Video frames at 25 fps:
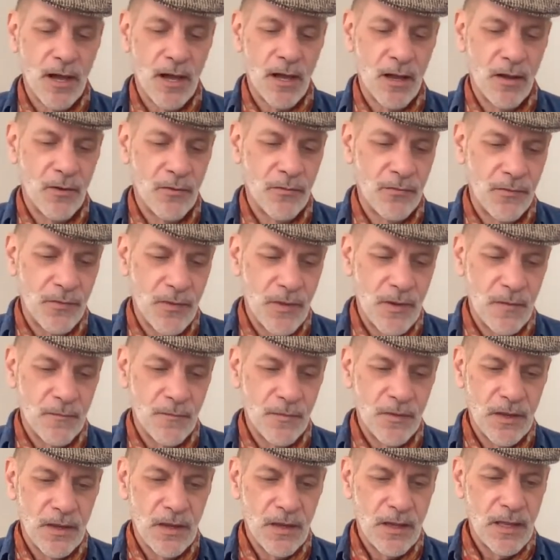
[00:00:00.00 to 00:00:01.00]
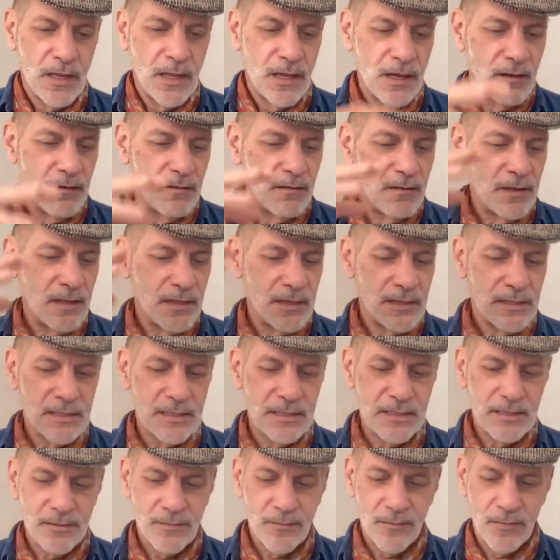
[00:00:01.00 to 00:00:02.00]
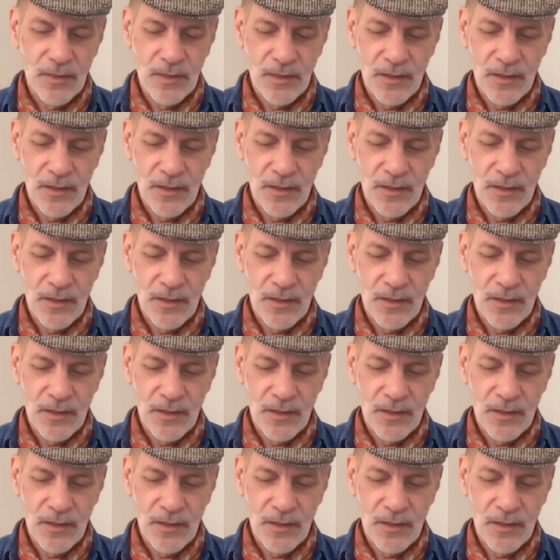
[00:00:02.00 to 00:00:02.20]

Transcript: of this.